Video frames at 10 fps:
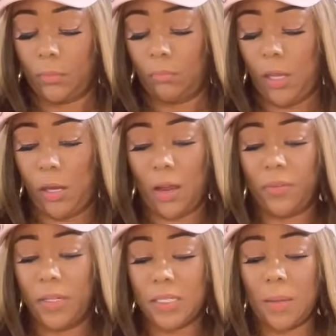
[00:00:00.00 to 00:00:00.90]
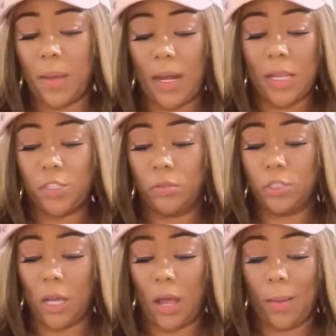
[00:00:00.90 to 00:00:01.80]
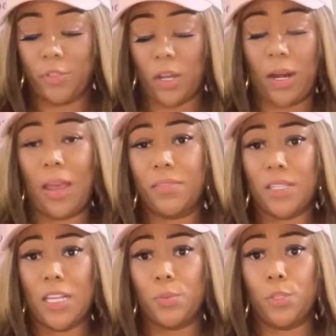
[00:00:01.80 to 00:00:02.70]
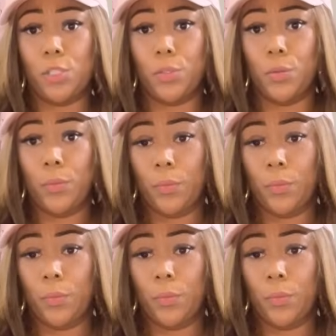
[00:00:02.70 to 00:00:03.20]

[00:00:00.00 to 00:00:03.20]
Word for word: Be careful of somebody at your job trying to have sex with you.